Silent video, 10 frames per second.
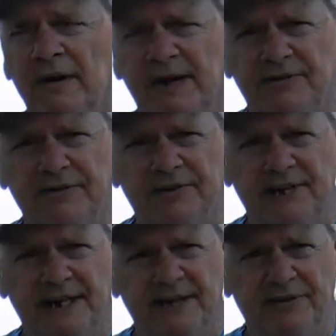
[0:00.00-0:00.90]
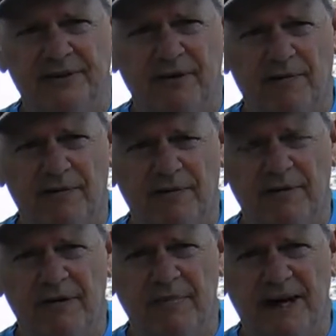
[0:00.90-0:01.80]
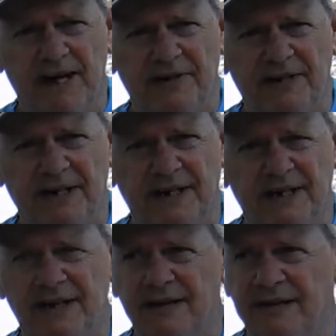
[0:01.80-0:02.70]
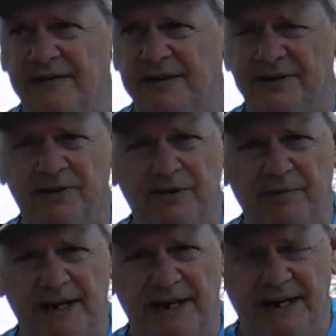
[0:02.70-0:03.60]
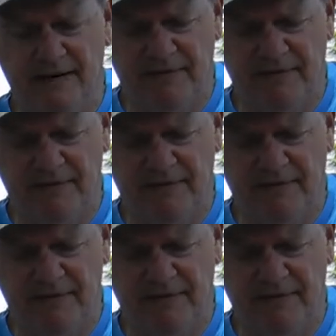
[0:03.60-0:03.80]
interested in, took over managing the social media